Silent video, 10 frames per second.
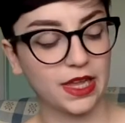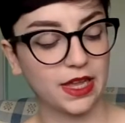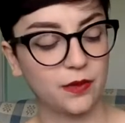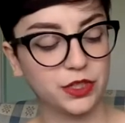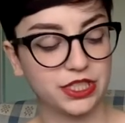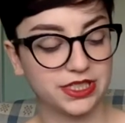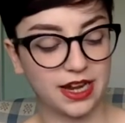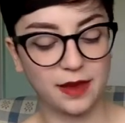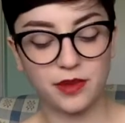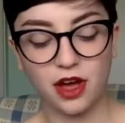Which is that
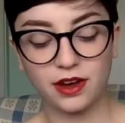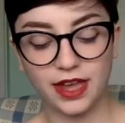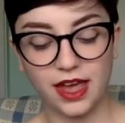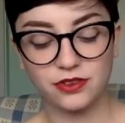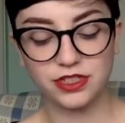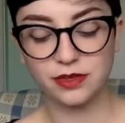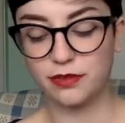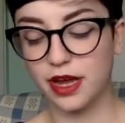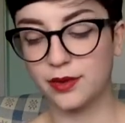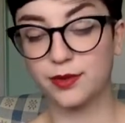I'm not counting
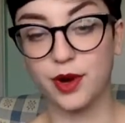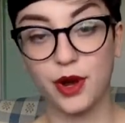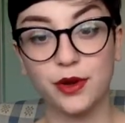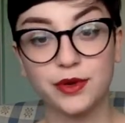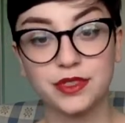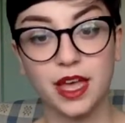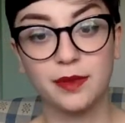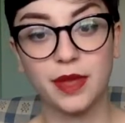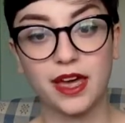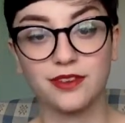my rows,
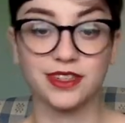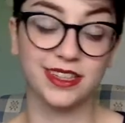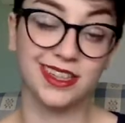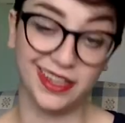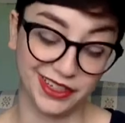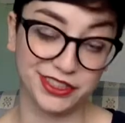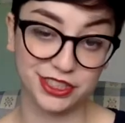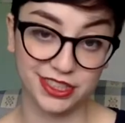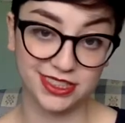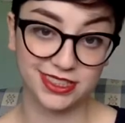I'm counting the
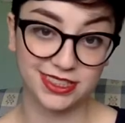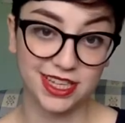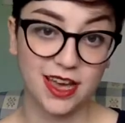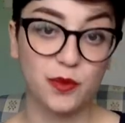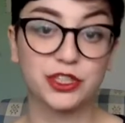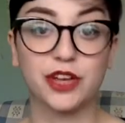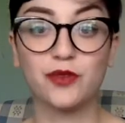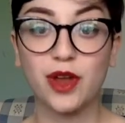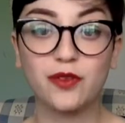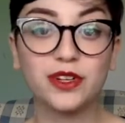inches, which I've
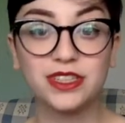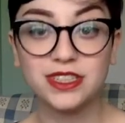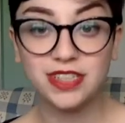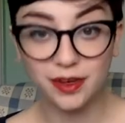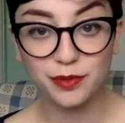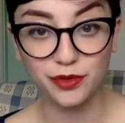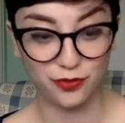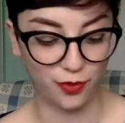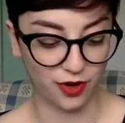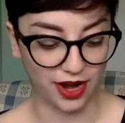never done
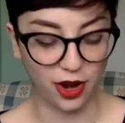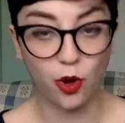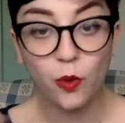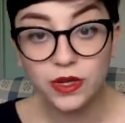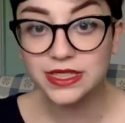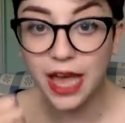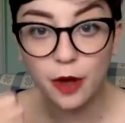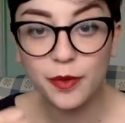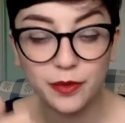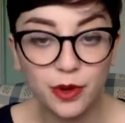before. I always count
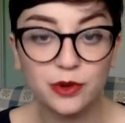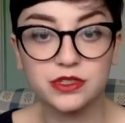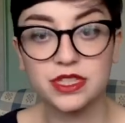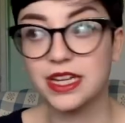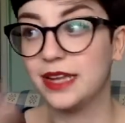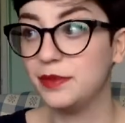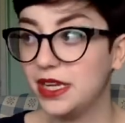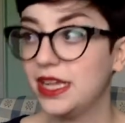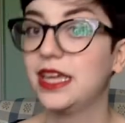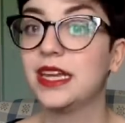my rows so that I'm
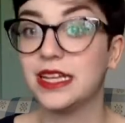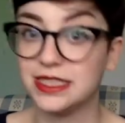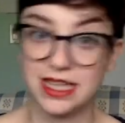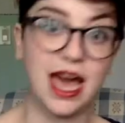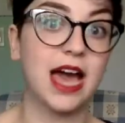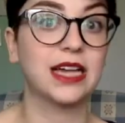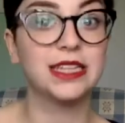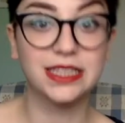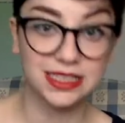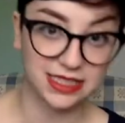knitting it exactly
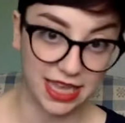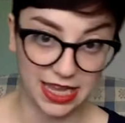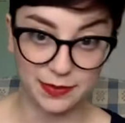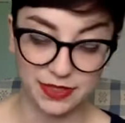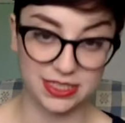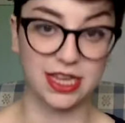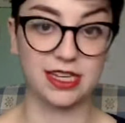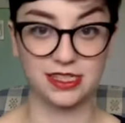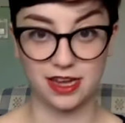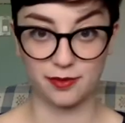the same the second
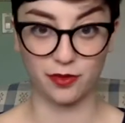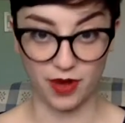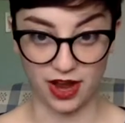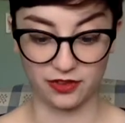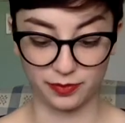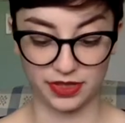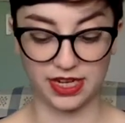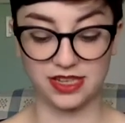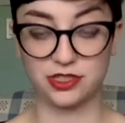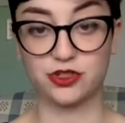time around, but then
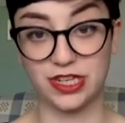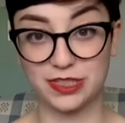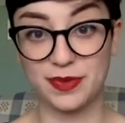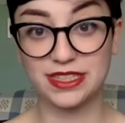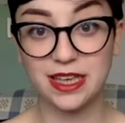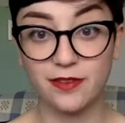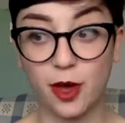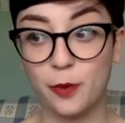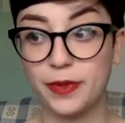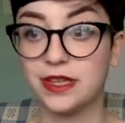I stress myself
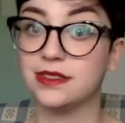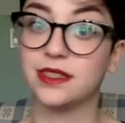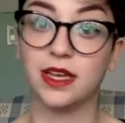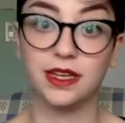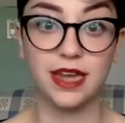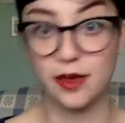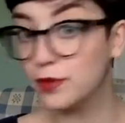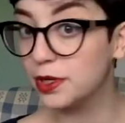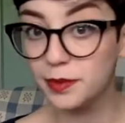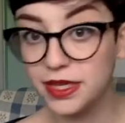out because
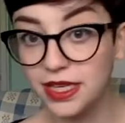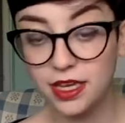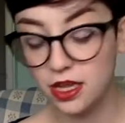inevitably